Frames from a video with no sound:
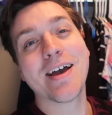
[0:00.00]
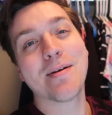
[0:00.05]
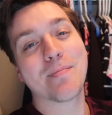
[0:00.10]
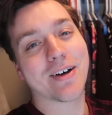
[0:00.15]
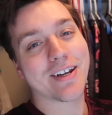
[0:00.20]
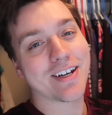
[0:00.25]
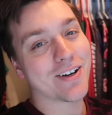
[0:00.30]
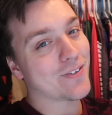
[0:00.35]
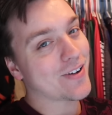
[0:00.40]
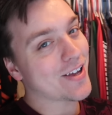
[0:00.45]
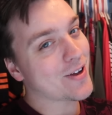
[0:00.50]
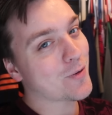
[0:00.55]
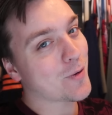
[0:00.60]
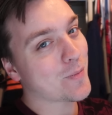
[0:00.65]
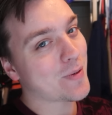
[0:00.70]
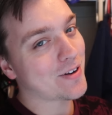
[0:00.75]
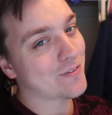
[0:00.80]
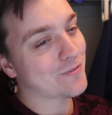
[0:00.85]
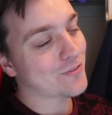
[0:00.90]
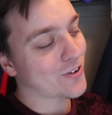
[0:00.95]
But in a week
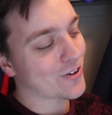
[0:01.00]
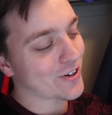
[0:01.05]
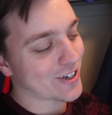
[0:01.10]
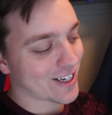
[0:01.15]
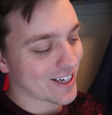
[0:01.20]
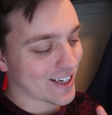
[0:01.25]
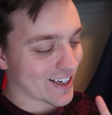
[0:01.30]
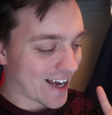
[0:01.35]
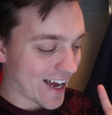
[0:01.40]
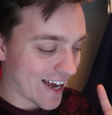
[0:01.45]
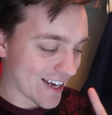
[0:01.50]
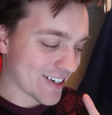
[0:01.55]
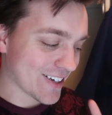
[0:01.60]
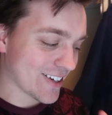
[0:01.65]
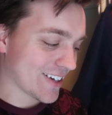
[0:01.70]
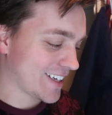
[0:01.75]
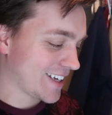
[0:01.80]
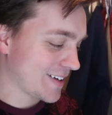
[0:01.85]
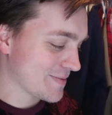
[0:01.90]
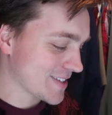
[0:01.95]
we'll be in Florida. I
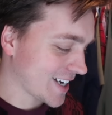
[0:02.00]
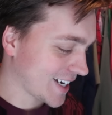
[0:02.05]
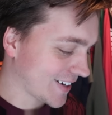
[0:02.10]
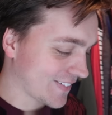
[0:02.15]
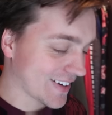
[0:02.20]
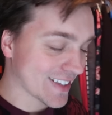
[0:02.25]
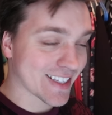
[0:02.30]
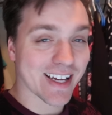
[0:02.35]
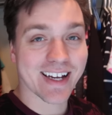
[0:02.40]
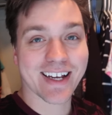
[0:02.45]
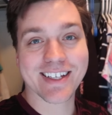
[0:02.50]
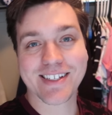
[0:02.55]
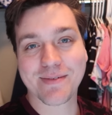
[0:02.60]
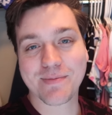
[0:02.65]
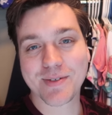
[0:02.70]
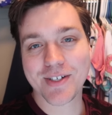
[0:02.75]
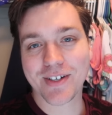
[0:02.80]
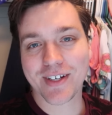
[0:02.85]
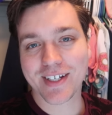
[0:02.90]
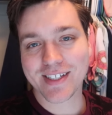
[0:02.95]
know I keep talking about that because
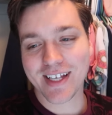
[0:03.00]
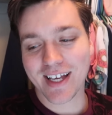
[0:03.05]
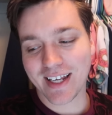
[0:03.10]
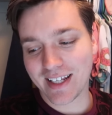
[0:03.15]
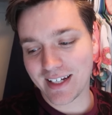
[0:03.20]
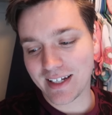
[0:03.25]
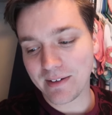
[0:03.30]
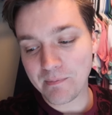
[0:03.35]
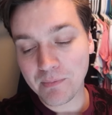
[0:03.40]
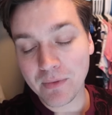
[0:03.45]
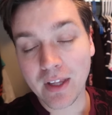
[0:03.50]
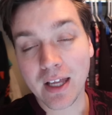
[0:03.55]
I'm so excited.